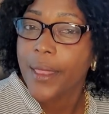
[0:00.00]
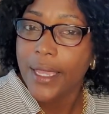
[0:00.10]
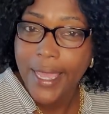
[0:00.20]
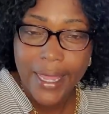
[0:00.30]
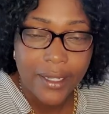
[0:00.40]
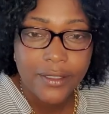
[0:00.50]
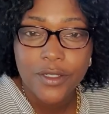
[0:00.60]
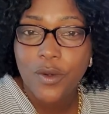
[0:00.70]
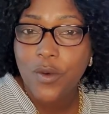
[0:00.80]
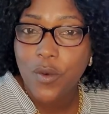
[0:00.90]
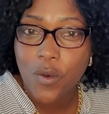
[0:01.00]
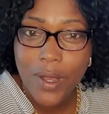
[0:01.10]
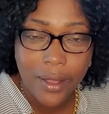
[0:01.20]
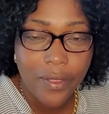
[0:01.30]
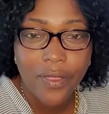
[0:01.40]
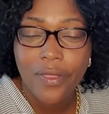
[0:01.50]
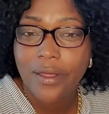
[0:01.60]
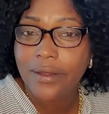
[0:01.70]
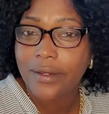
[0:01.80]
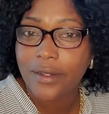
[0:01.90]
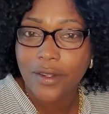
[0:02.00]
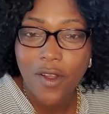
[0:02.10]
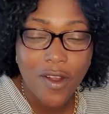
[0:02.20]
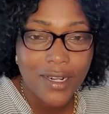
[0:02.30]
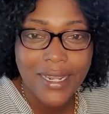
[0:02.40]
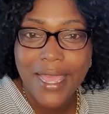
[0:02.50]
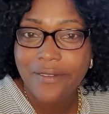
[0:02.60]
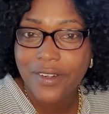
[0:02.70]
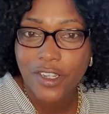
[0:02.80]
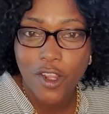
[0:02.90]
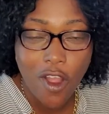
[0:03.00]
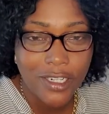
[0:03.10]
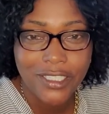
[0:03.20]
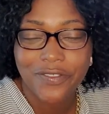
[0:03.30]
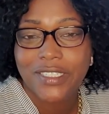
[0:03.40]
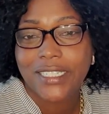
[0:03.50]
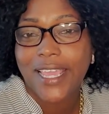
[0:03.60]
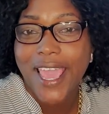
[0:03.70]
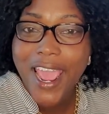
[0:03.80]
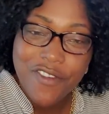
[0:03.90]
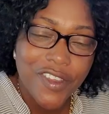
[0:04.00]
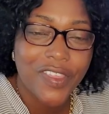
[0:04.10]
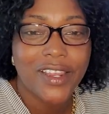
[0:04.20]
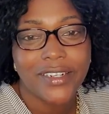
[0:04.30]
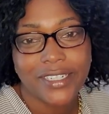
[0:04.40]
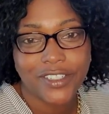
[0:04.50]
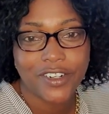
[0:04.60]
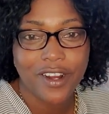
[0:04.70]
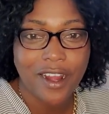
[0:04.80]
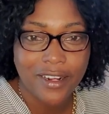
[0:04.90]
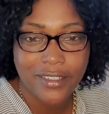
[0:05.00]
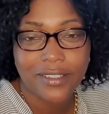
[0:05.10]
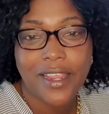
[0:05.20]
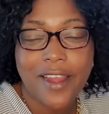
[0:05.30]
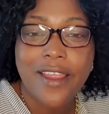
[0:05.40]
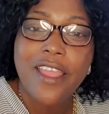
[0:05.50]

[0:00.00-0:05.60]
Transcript: health, wealth, long life, longevity, everything that your heart desire.